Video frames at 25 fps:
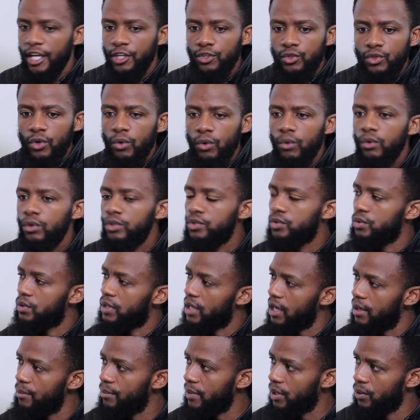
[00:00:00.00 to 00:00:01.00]
And you don't want to
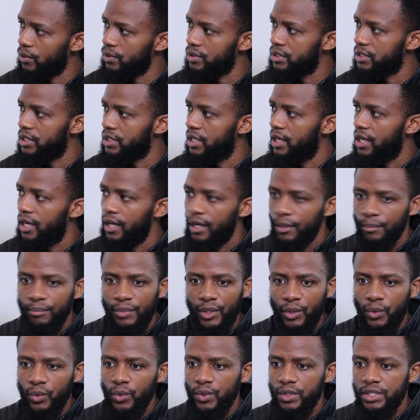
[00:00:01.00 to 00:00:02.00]
come out
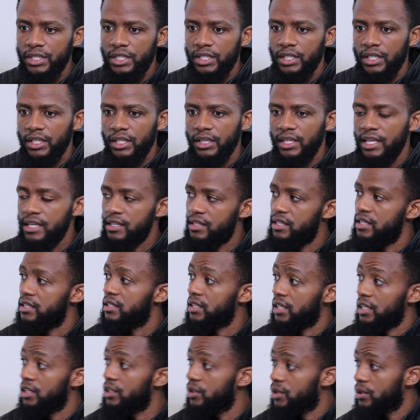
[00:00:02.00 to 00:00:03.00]
because there's
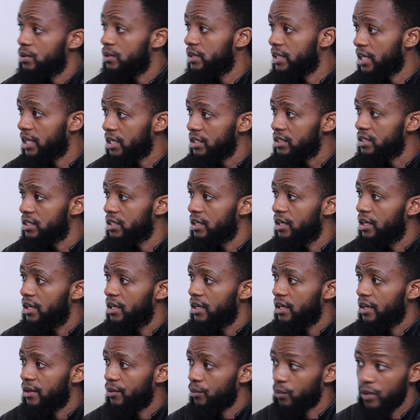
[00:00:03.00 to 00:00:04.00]
this ridicule that
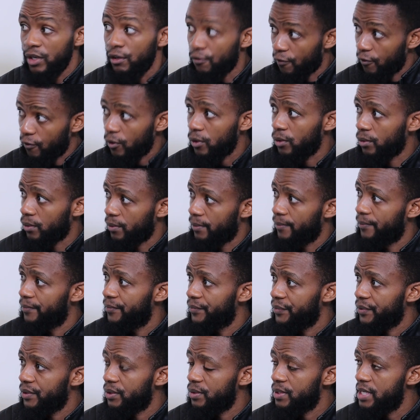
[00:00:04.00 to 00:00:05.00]
will follow.
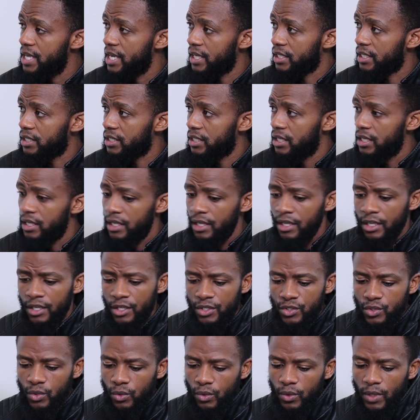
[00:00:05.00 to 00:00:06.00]
You get.
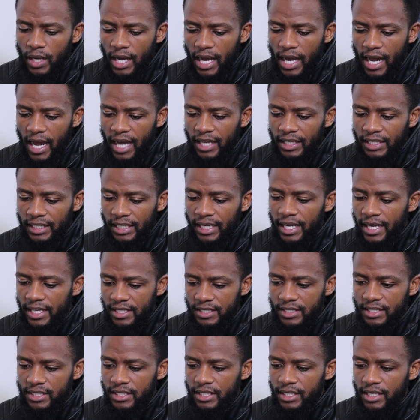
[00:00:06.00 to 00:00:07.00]
So
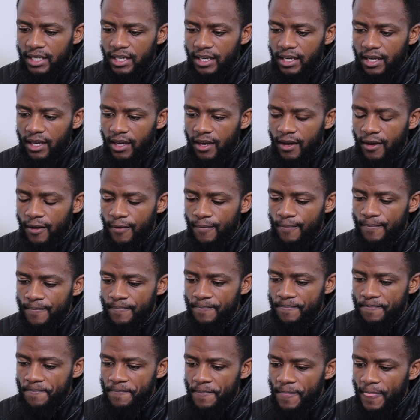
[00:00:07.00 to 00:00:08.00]
unless
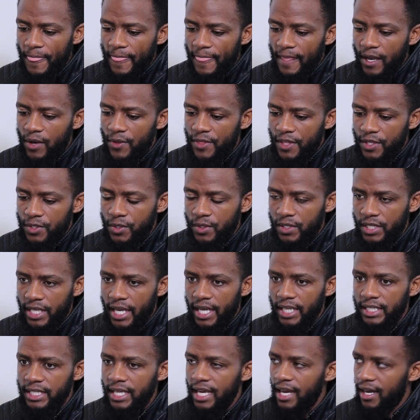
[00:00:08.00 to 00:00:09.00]
now the
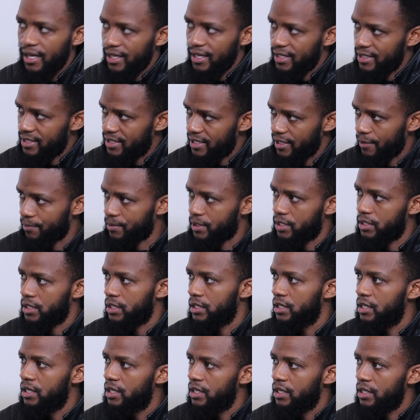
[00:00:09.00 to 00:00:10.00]
society
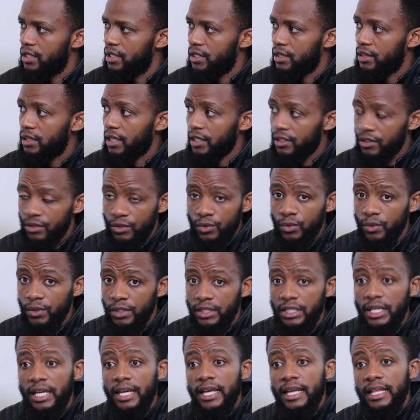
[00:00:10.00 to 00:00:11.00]
accepts that,
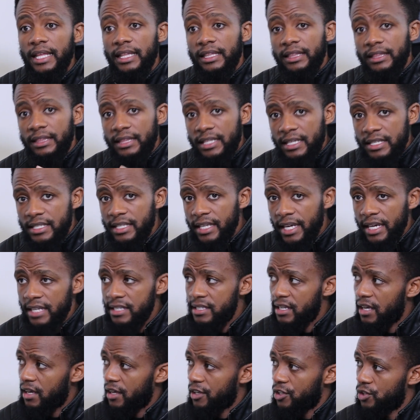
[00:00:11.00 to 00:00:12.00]
dude, these
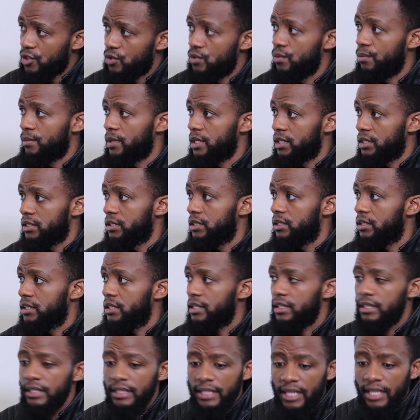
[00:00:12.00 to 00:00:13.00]
guys are human.
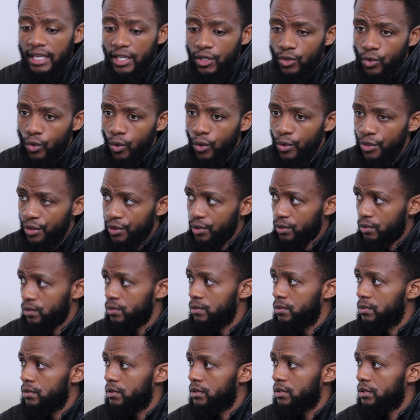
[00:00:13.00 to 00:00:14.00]
They go
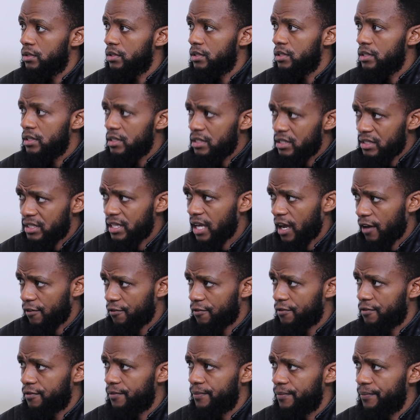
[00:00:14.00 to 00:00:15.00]
through
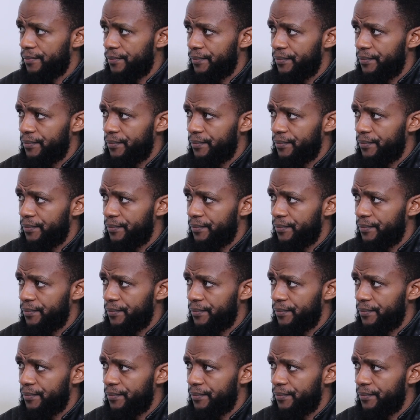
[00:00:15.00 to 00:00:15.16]
stuff.